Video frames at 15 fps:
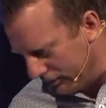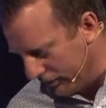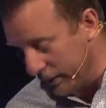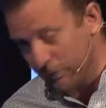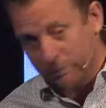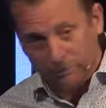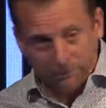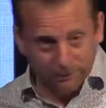
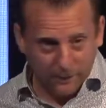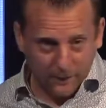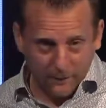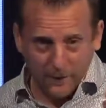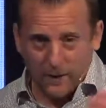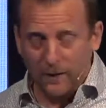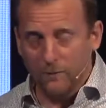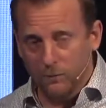My
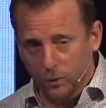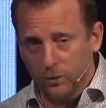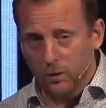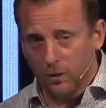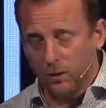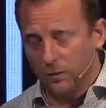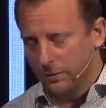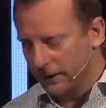mom will
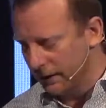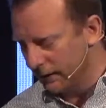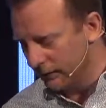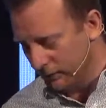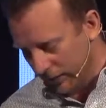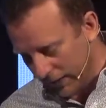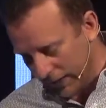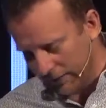call me
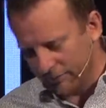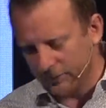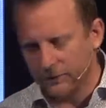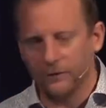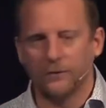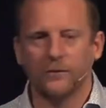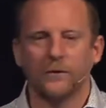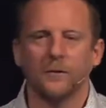right after
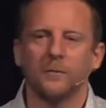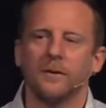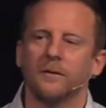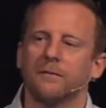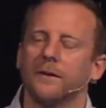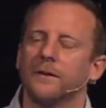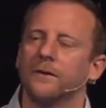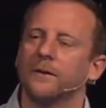this sermon
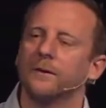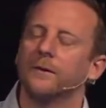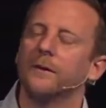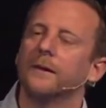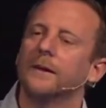if I do.